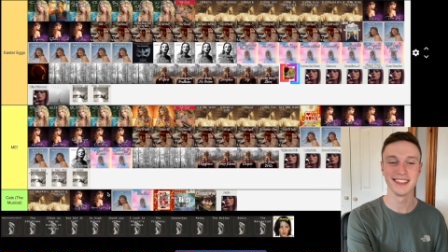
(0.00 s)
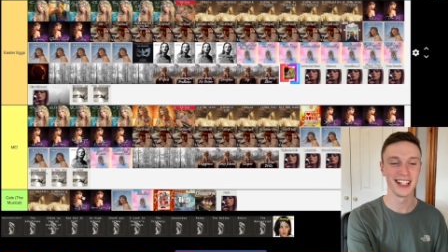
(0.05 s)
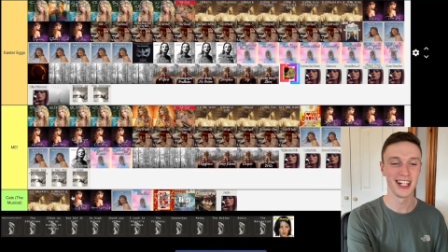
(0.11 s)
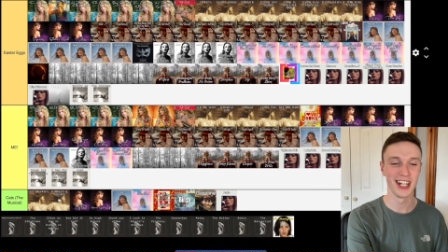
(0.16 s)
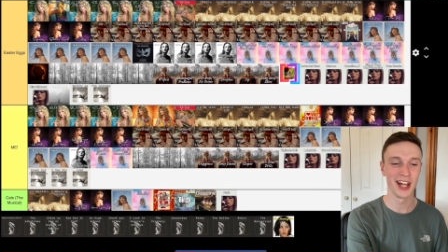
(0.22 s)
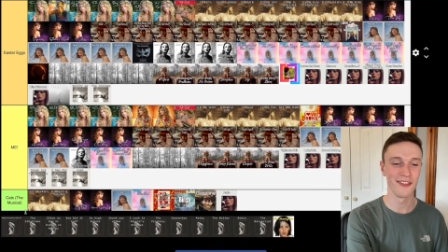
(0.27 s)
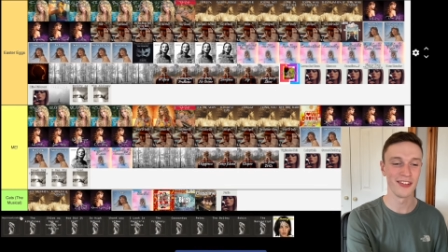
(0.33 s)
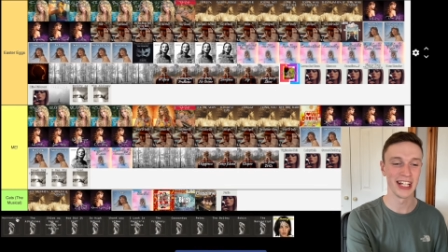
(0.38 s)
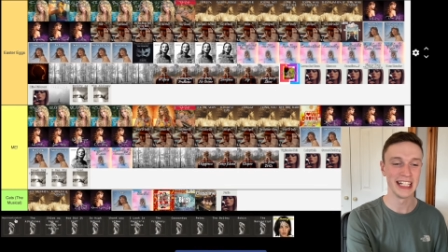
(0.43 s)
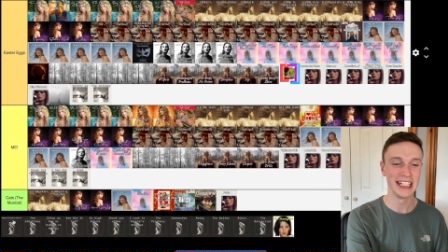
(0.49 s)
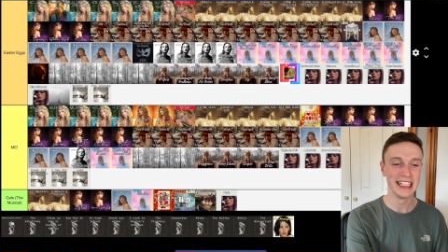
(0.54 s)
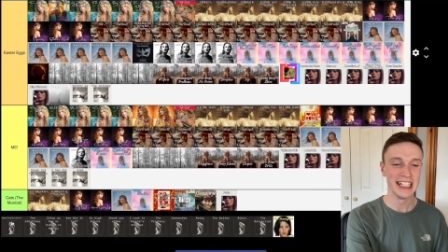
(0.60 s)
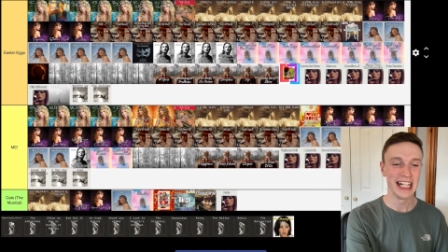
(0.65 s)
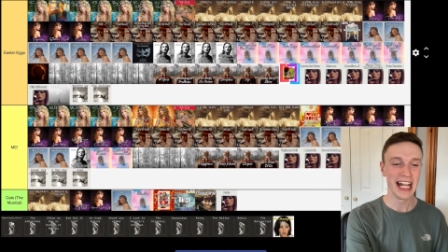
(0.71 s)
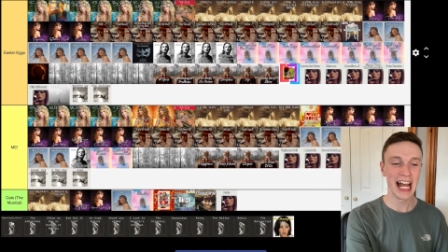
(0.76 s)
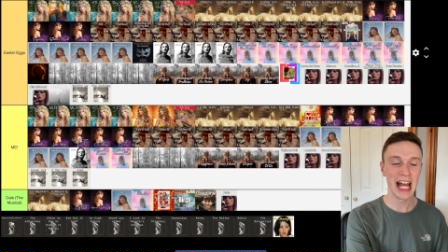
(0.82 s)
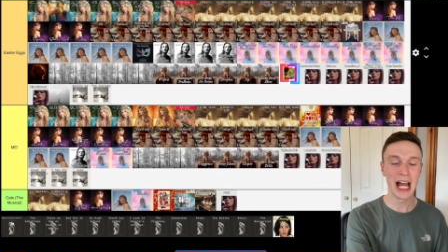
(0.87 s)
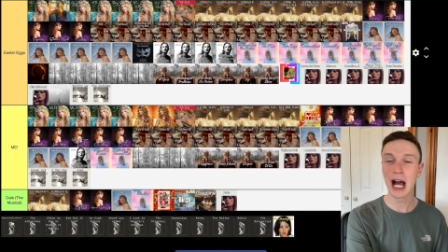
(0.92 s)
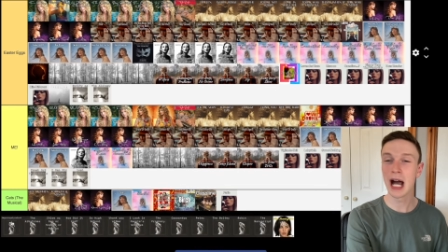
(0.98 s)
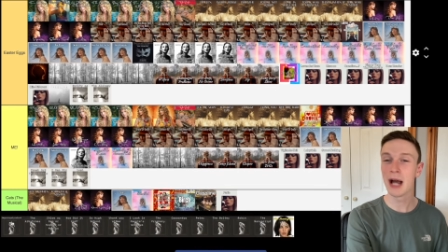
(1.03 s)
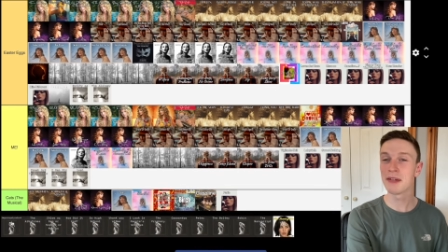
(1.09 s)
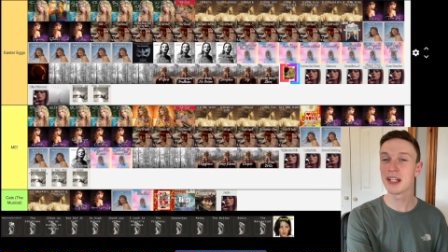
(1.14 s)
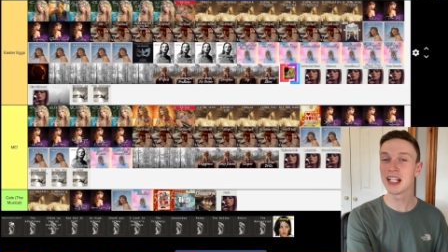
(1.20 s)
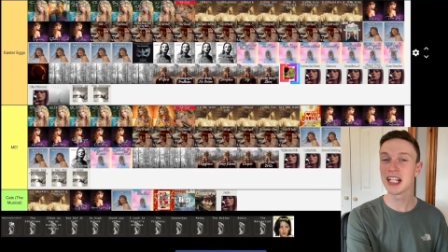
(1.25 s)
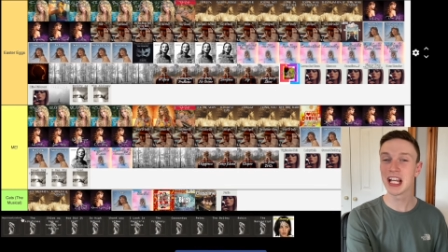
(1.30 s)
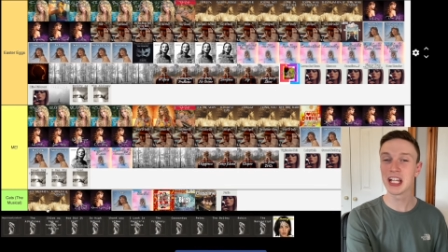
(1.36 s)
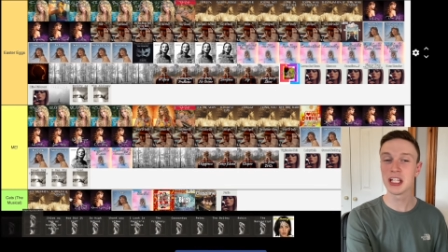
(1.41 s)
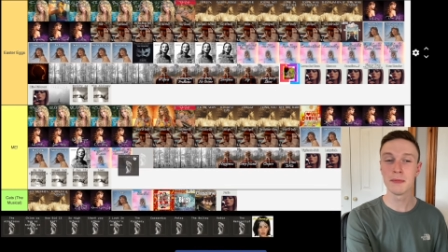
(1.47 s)
I love it. Uh, I'm
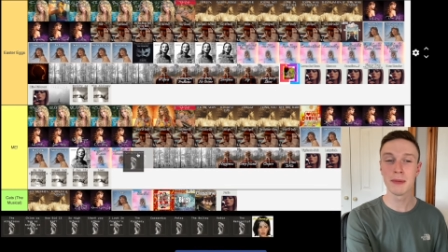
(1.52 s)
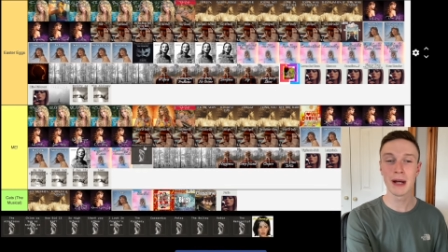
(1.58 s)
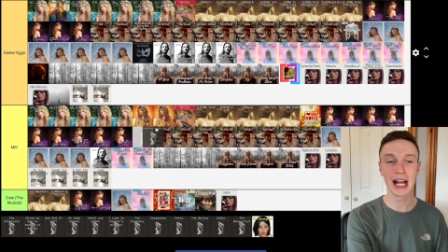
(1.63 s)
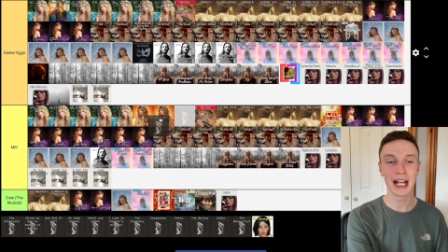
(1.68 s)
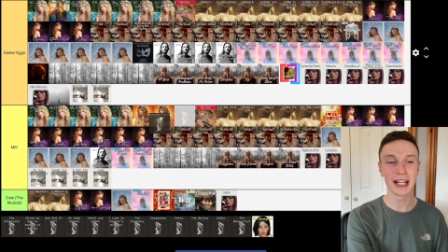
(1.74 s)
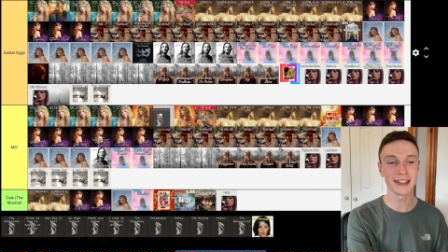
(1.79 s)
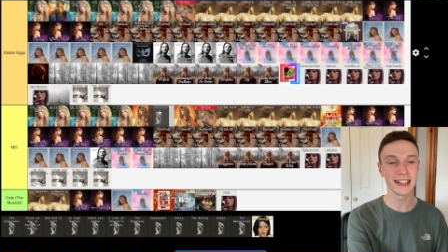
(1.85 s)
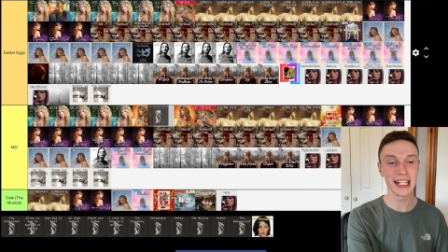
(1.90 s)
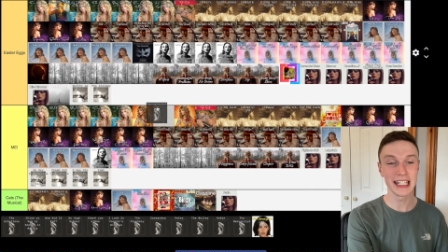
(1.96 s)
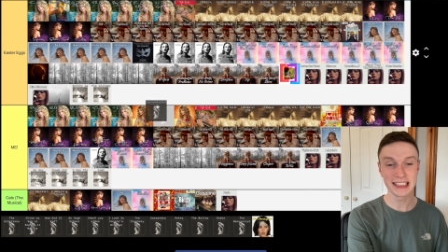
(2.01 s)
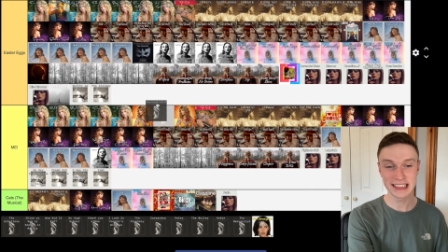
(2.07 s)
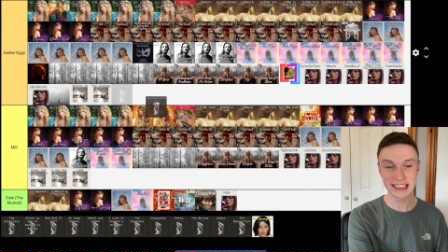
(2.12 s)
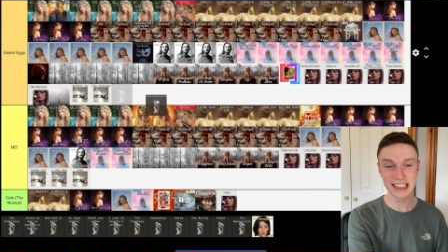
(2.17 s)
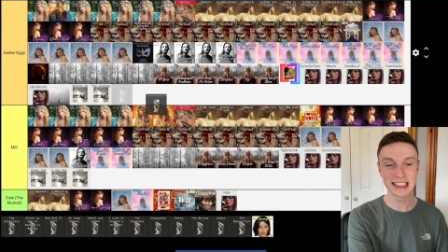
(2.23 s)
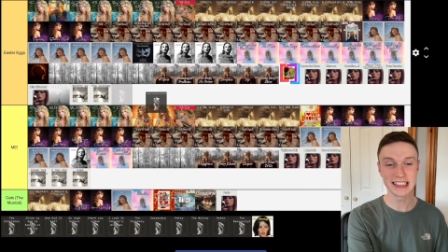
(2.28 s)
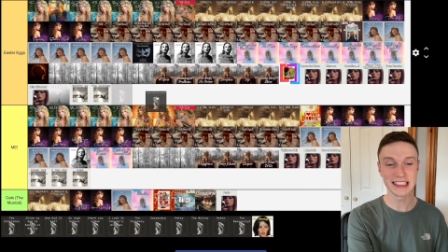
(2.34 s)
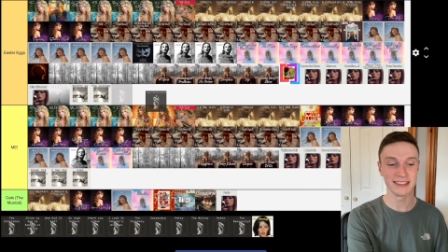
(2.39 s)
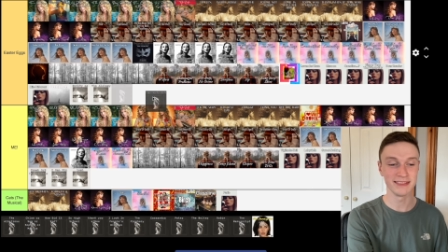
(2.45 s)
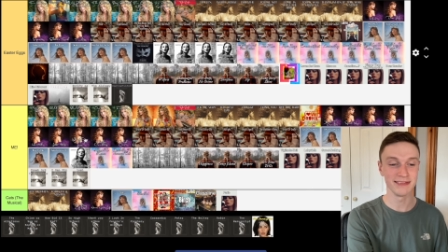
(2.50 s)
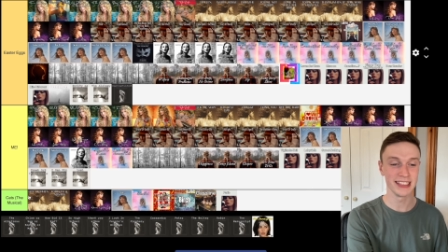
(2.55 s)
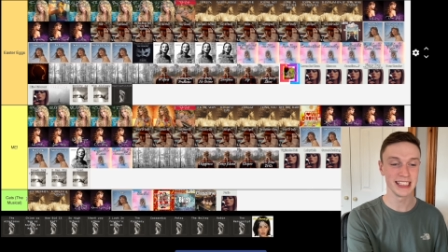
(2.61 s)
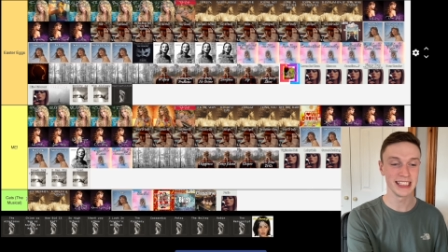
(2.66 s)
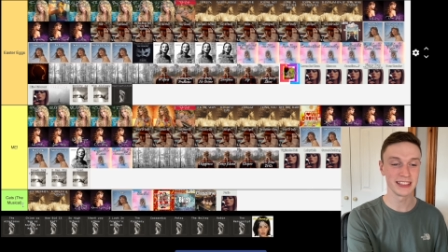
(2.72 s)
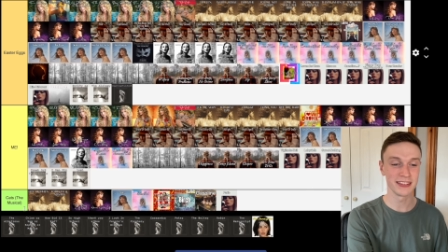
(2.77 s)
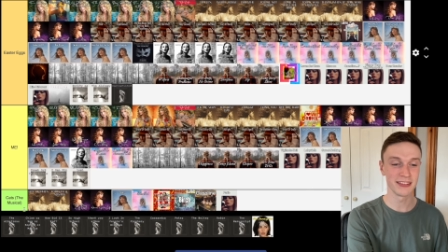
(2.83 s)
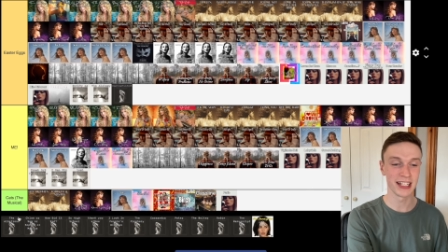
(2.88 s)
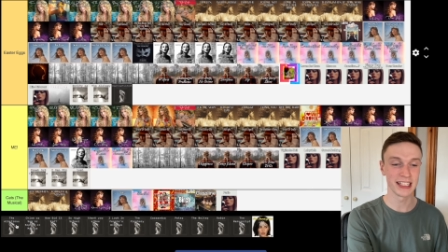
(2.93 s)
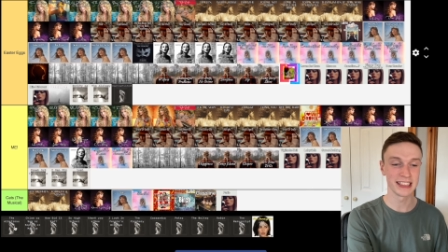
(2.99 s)
Gonna Get You Back, it's decent,
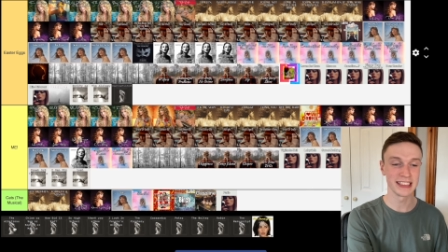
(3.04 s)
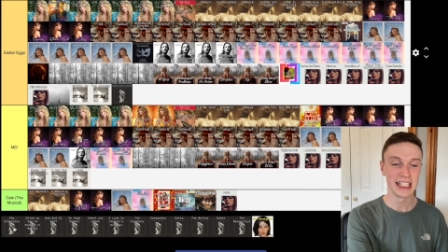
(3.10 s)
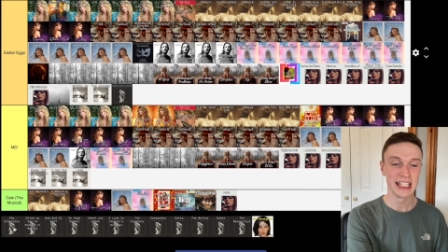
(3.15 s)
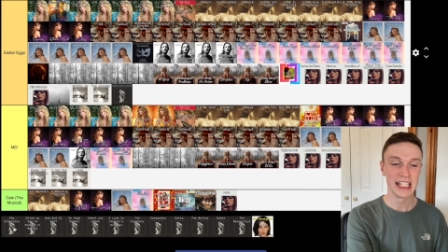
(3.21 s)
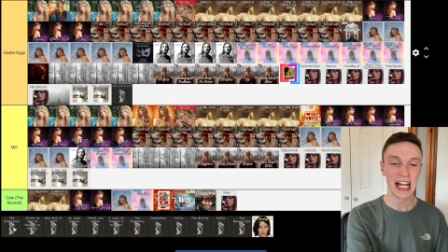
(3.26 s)
Easter eggs.